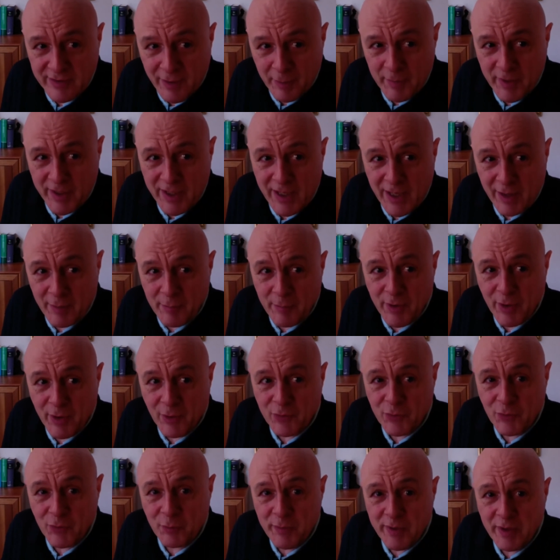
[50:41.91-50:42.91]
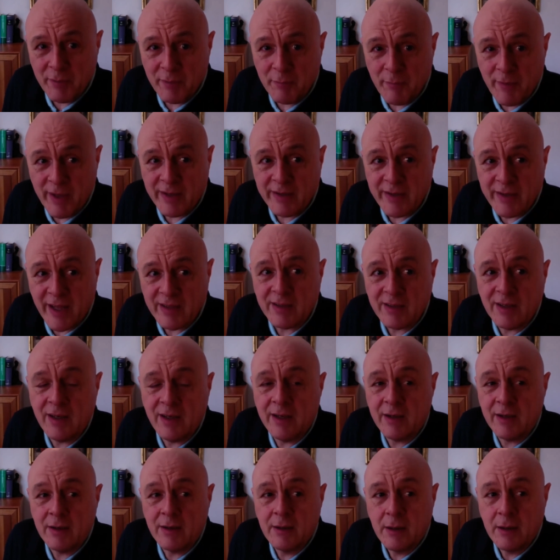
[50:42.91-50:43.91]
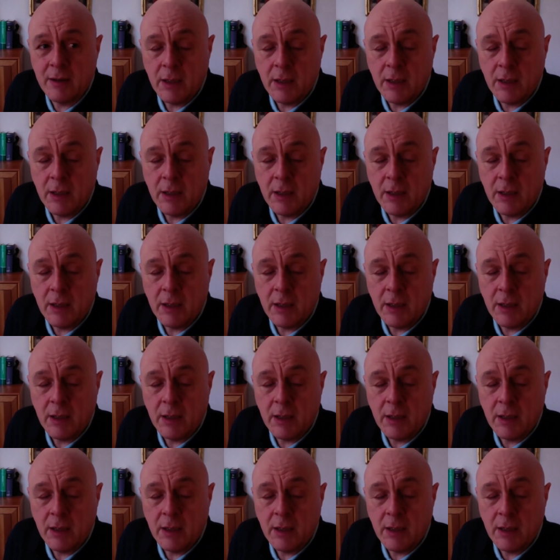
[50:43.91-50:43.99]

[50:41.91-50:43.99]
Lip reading: I mean, let me also make that clear.